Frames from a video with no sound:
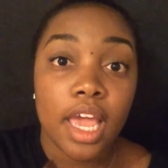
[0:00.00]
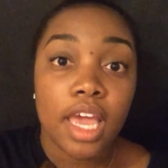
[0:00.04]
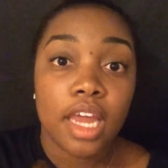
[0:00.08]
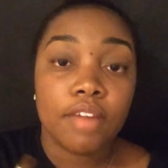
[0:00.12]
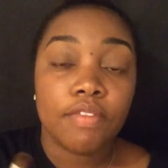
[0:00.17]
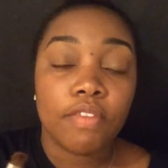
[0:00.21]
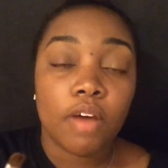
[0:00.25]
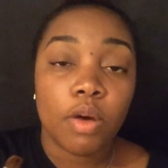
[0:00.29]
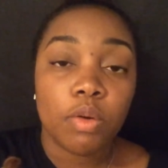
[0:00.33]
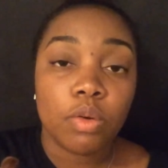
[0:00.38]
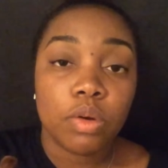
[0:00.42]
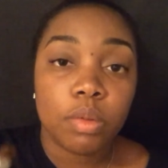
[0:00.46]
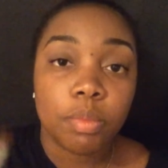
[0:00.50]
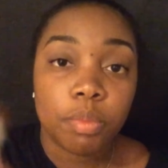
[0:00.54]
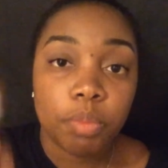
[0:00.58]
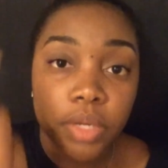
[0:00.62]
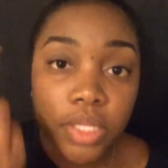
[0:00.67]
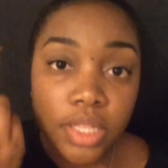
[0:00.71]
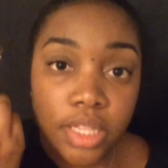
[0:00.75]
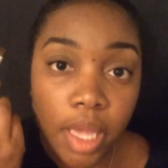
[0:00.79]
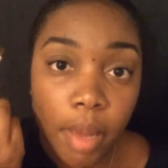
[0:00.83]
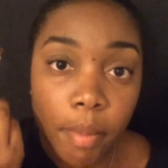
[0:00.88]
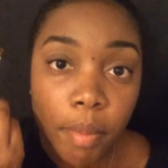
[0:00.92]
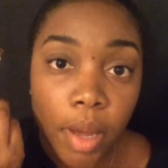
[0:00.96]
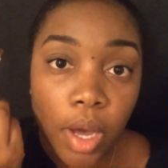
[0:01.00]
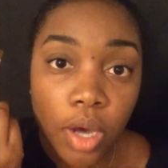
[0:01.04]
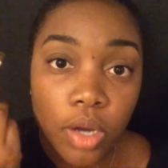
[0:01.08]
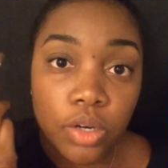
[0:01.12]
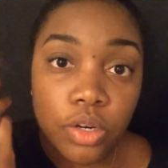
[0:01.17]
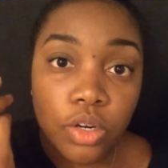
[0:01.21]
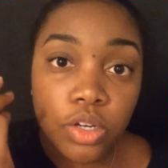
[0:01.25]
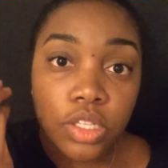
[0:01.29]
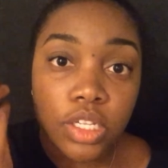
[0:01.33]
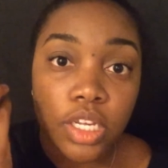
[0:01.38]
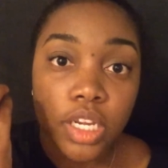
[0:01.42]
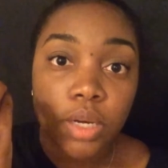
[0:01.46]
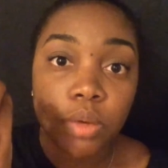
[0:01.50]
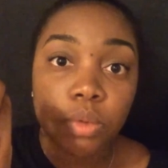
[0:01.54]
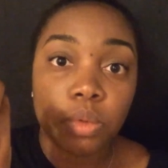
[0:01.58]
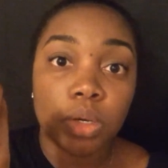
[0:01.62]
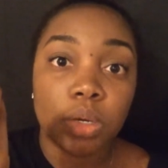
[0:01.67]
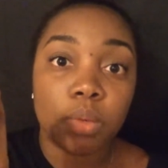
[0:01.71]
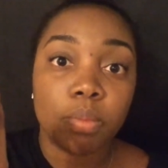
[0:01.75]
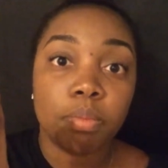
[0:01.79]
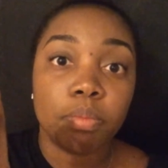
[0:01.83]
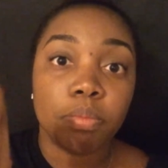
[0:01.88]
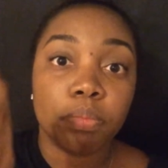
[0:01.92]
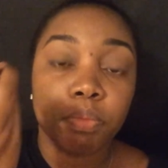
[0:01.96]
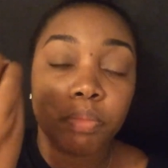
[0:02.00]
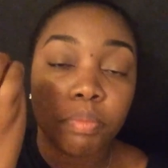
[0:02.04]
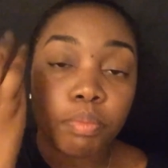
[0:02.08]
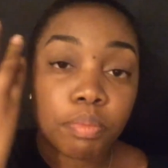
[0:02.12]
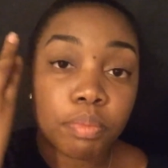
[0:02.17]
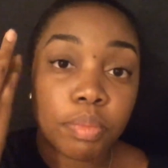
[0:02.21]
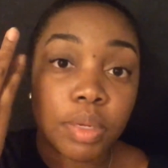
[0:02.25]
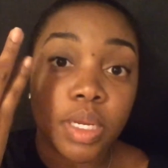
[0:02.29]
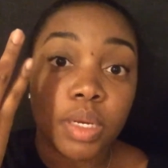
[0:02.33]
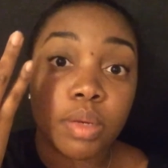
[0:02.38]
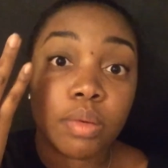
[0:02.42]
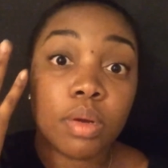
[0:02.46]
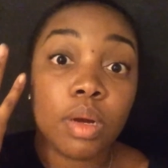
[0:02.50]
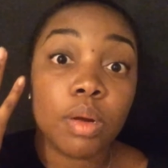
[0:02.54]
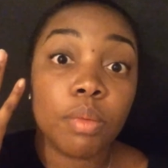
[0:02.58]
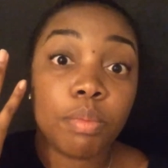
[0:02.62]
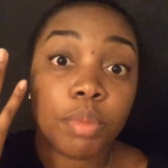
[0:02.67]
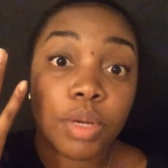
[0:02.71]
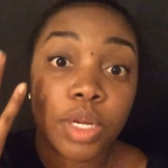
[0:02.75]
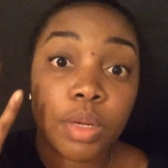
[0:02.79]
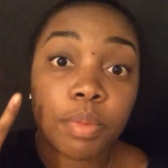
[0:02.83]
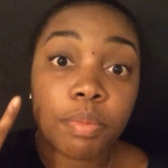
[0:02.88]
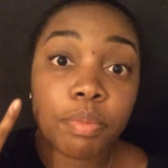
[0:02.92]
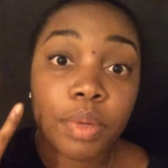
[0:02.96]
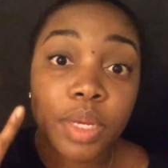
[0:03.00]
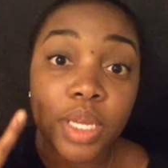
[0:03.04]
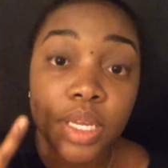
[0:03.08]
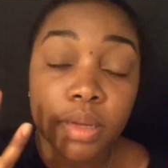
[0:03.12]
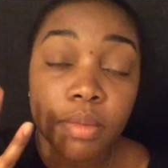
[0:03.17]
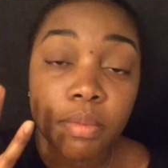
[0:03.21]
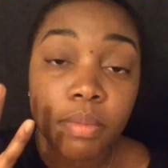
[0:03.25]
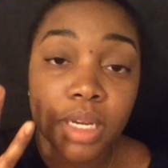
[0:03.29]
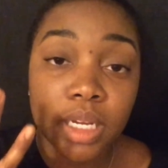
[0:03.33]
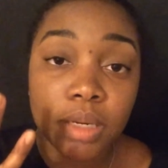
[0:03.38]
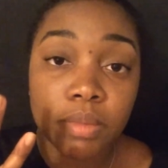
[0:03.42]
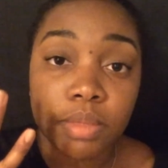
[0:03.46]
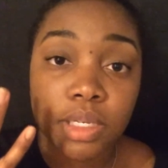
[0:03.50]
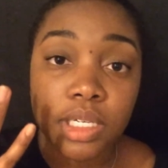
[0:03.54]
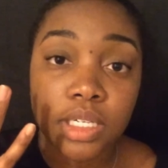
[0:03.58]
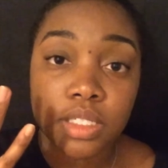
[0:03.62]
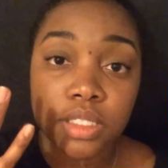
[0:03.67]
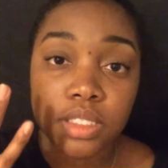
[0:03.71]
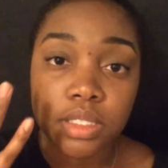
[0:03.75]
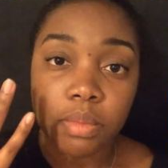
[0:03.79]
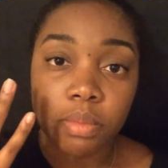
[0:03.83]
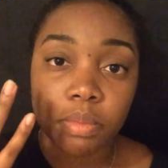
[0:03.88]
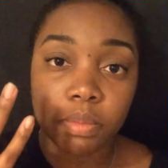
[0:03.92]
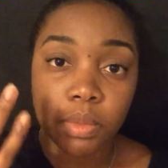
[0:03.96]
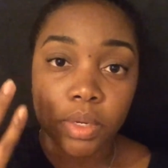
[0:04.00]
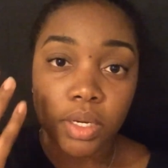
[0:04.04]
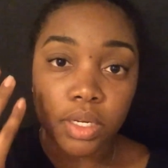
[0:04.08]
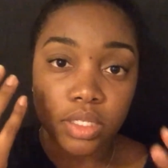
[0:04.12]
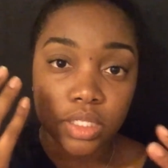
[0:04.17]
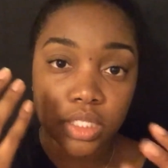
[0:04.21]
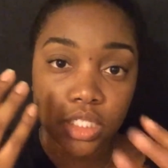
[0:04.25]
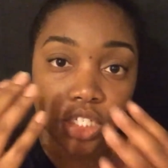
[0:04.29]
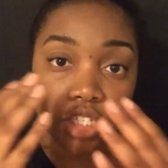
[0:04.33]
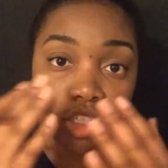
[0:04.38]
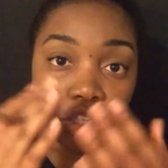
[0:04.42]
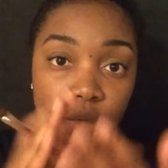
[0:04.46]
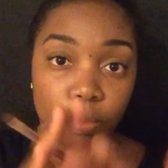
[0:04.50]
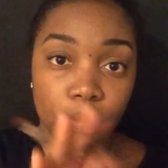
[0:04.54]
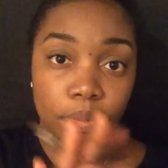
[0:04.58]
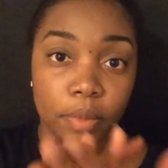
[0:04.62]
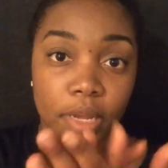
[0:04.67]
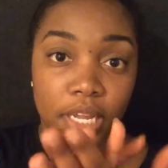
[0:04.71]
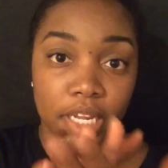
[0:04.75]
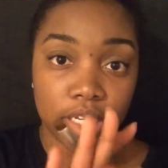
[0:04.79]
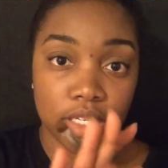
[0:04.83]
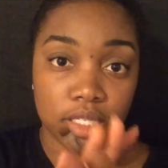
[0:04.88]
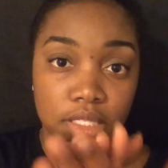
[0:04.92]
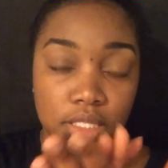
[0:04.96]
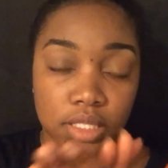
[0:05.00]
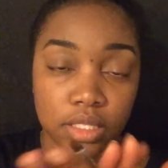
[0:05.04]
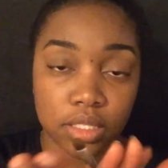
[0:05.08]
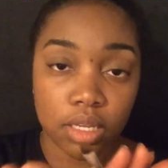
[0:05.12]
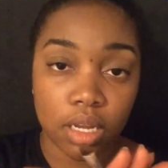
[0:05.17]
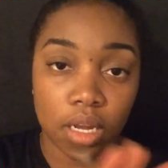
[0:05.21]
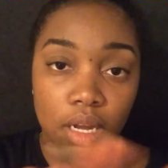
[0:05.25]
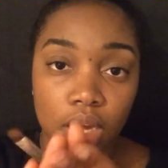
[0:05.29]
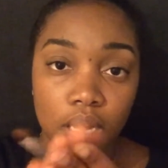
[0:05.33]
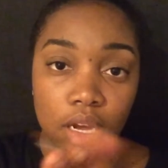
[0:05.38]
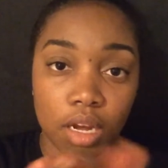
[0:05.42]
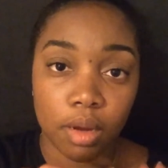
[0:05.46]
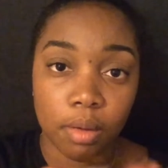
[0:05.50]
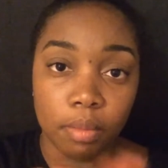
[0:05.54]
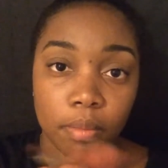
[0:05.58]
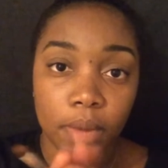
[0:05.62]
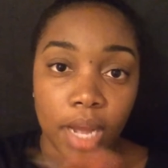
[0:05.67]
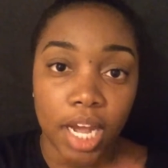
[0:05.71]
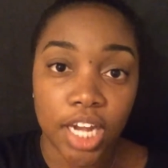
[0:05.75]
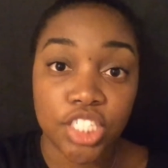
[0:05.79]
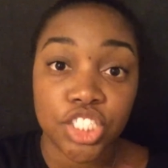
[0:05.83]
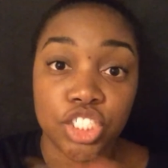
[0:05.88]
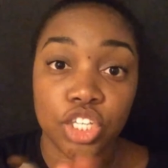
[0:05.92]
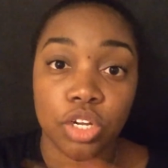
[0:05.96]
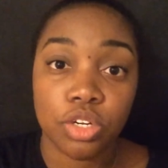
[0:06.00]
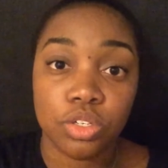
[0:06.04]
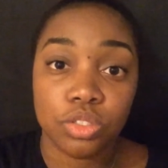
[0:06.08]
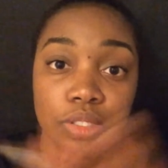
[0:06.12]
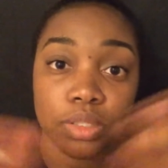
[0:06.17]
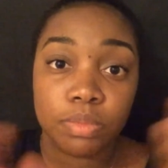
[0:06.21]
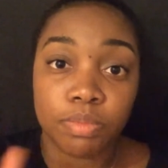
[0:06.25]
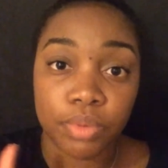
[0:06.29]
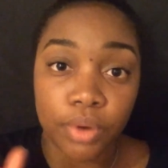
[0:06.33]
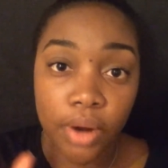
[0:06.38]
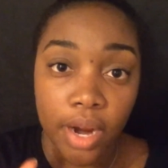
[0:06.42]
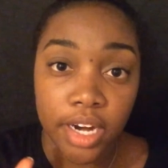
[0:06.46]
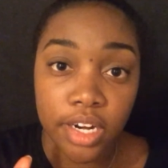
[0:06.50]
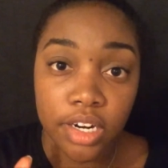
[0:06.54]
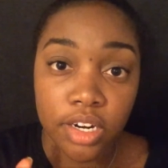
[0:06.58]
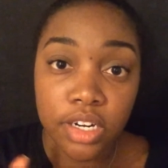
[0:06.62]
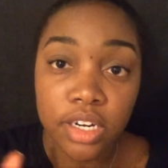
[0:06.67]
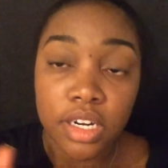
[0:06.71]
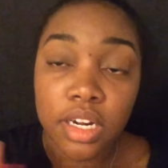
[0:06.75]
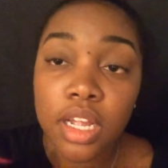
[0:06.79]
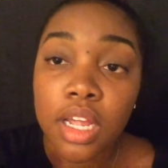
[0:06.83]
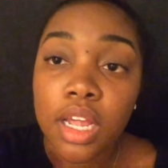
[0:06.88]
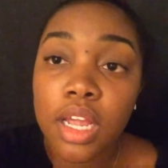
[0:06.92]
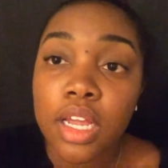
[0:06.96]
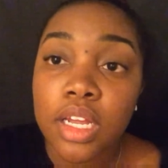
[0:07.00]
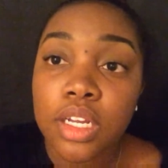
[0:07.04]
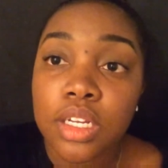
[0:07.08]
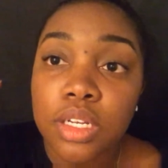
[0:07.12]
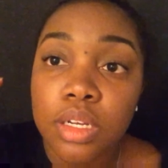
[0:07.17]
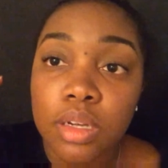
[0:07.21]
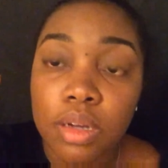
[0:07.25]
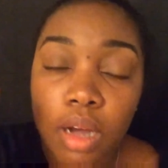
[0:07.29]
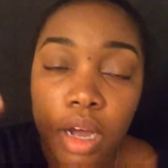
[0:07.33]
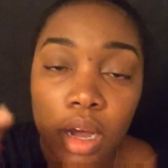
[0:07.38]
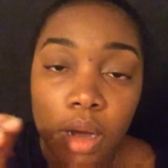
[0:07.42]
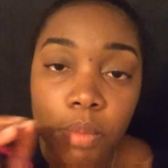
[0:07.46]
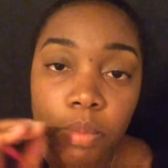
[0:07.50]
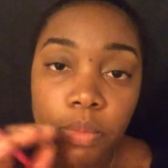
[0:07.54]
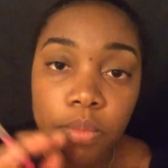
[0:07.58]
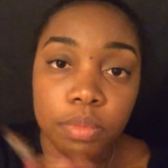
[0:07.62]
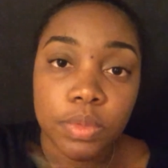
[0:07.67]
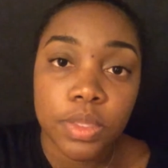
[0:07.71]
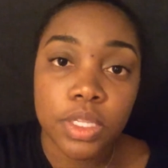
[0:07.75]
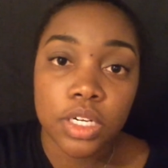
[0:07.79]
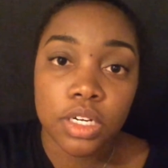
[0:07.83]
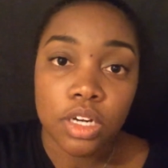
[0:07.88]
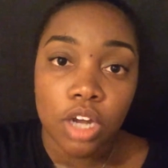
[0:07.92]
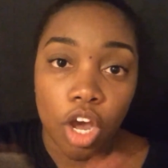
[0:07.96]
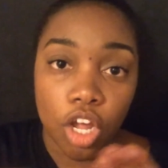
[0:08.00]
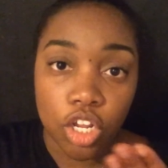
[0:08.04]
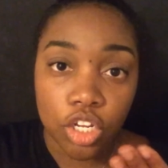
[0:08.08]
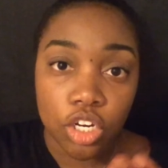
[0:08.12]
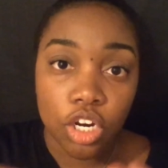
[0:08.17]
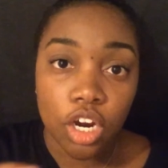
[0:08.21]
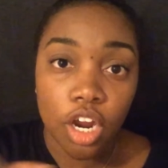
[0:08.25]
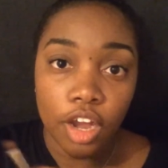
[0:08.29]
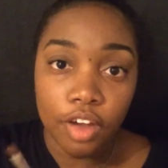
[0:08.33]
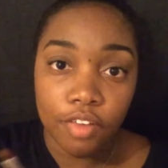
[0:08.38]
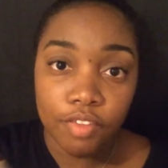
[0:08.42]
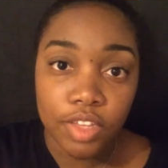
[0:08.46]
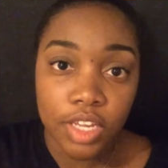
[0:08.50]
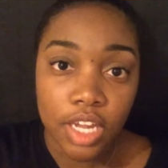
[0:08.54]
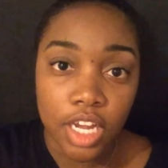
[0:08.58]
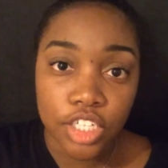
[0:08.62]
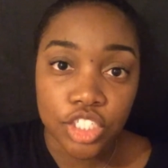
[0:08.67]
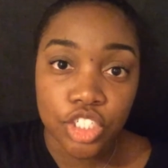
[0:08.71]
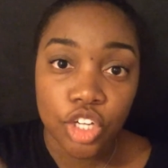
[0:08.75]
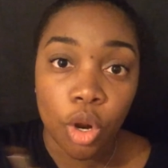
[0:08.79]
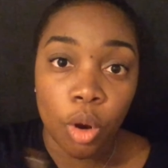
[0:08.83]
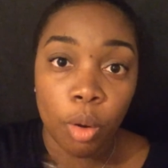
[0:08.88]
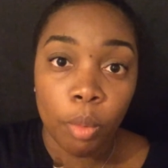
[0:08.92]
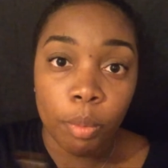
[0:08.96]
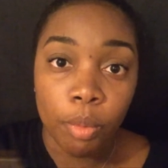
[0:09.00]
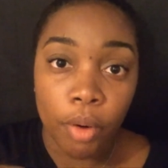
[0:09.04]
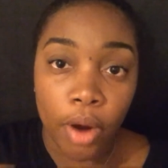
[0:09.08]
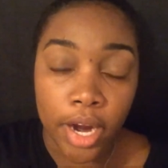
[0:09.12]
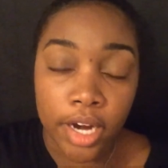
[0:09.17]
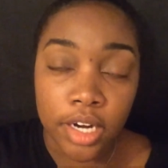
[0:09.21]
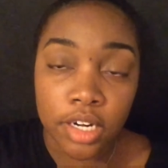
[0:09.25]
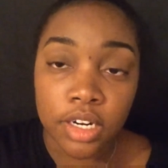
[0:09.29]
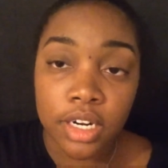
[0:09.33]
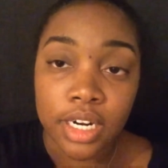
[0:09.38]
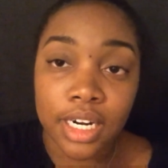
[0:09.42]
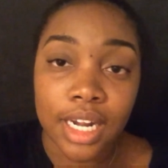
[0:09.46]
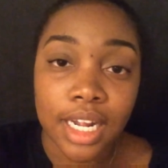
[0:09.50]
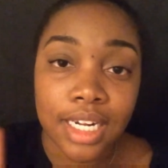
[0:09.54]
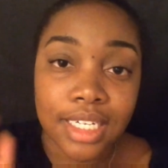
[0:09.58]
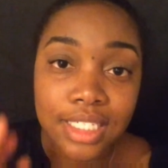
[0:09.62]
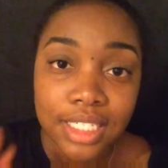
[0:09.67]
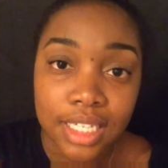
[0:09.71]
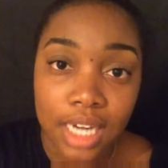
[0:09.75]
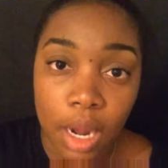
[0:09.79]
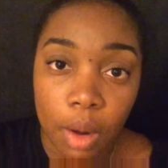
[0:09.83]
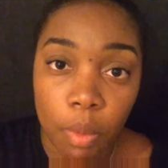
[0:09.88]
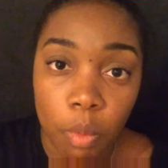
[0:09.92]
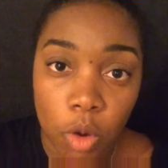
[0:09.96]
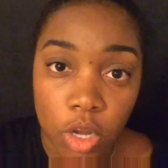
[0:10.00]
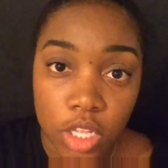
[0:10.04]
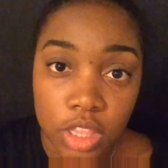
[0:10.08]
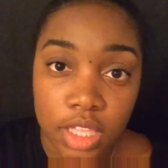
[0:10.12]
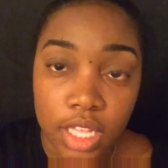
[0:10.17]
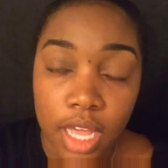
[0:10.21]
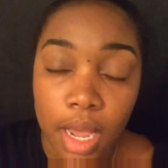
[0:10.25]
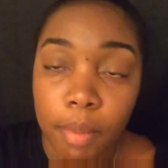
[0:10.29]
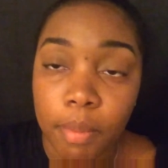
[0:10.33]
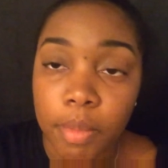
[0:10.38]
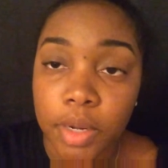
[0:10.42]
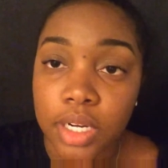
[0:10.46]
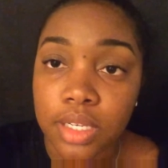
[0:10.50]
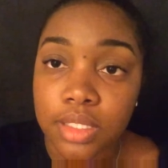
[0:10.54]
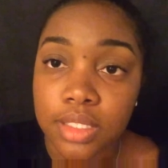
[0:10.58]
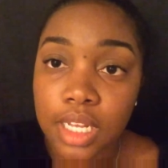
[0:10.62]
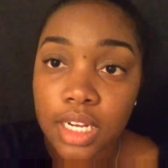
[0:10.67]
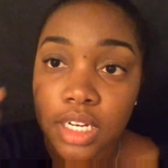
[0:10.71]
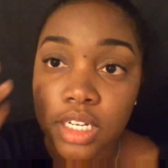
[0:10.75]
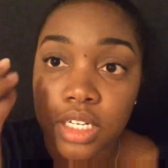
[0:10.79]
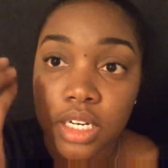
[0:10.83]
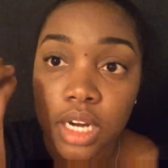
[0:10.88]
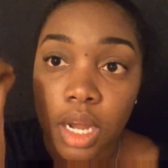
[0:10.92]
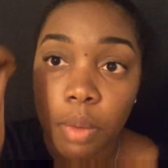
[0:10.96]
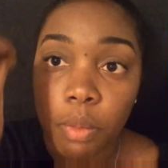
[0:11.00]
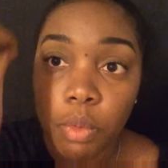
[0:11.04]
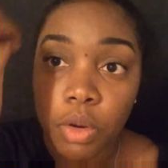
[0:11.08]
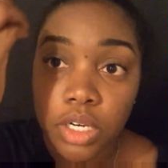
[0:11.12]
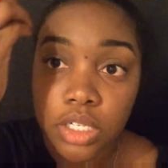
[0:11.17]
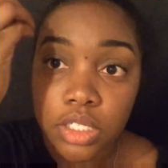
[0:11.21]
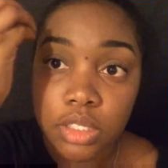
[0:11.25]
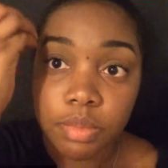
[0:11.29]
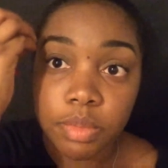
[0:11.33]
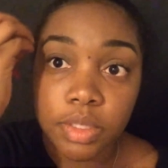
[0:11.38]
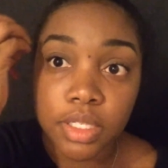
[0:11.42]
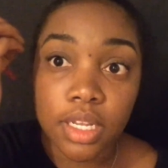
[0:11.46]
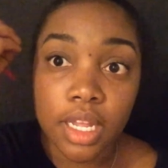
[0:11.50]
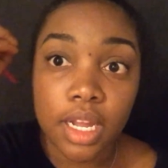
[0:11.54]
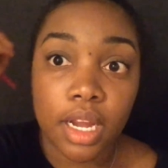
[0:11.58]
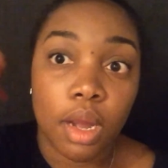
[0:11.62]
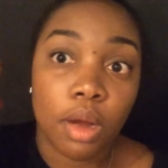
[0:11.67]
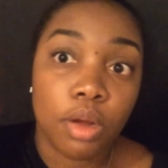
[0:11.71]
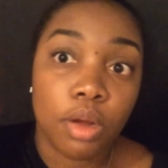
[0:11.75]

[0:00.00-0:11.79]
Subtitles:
If I would have put that powder on there, it would have been a big pigment because the concealer makes eyeshadows brighter, the color of the eyeshadow brighter, and I did not want that because I did not want it to be like